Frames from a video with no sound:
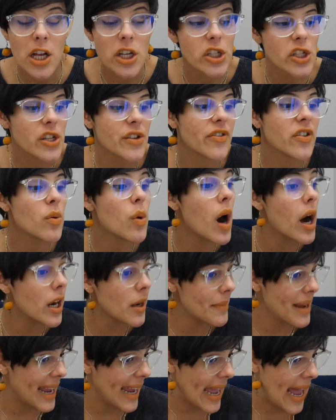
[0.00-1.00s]
So if you want
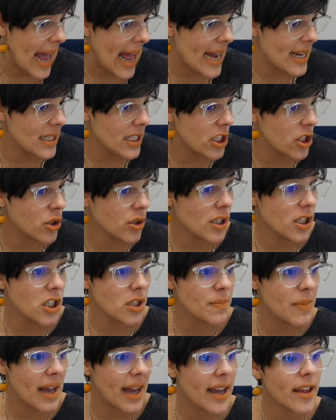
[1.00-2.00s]
to make hats, you need to
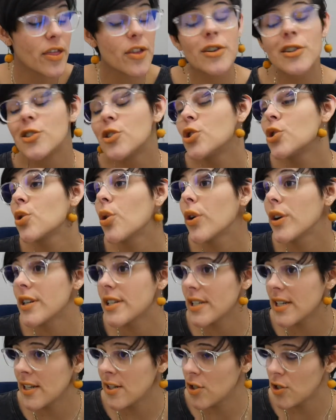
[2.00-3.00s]
buy the
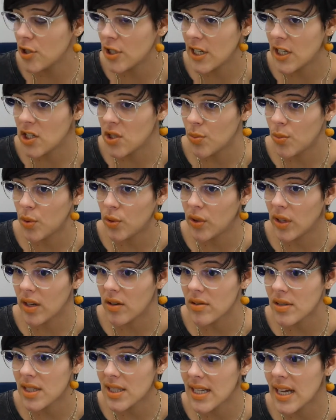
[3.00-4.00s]
short interchangeable
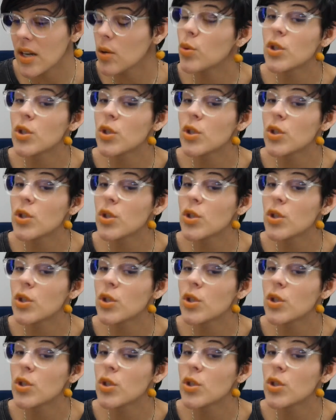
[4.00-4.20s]
needle set,